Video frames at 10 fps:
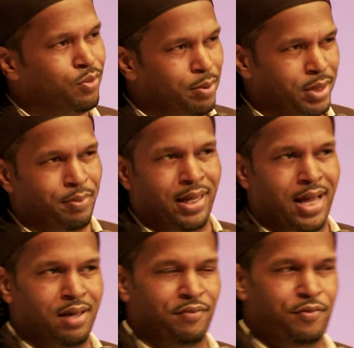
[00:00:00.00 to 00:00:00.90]
the women in my
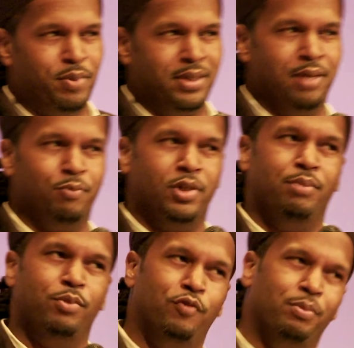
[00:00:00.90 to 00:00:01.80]
life, but then really
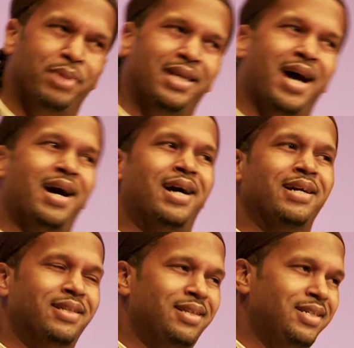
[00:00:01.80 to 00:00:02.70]
moving
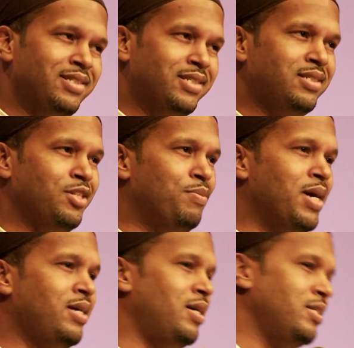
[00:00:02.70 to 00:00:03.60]
beyond just my
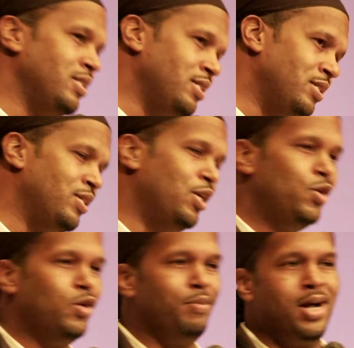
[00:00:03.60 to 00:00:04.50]
cousin
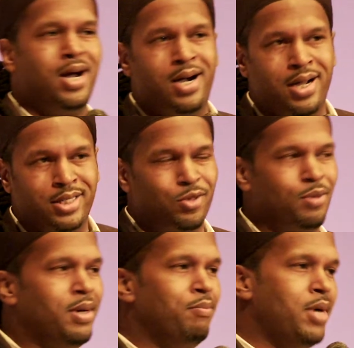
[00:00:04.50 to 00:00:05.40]
or my aunt or
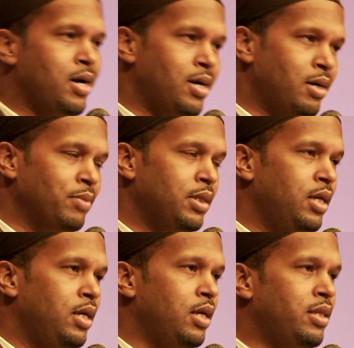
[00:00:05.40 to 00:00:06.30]
my mom,
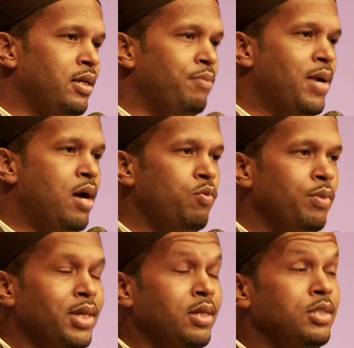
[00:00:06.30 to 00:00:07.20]
and thinking about
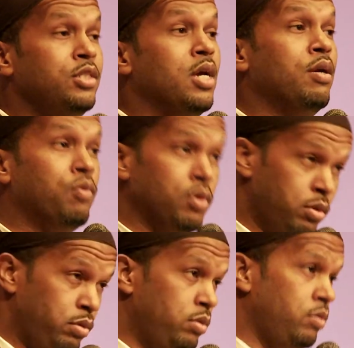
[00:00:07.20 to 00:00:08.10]
women in general,
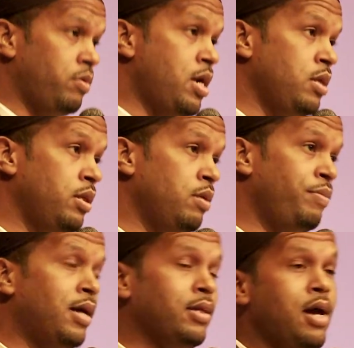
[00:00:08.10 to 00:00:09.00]
right? The
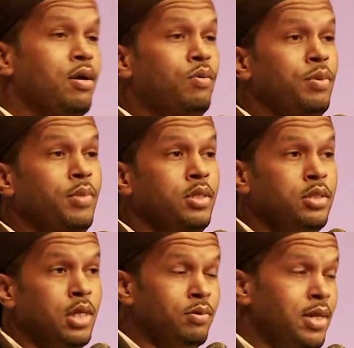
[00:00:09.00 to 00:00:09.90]
impact it had on women in
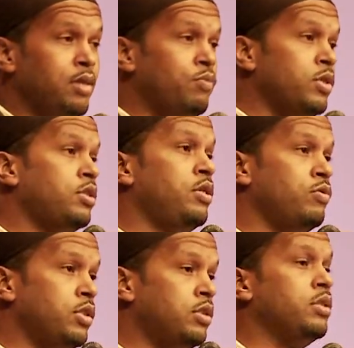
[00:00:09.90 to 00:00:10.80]
general, not the ones
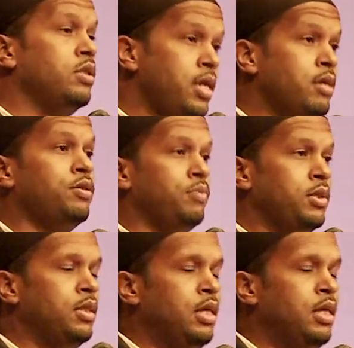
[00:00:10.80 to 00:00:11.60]
closest and dear to me.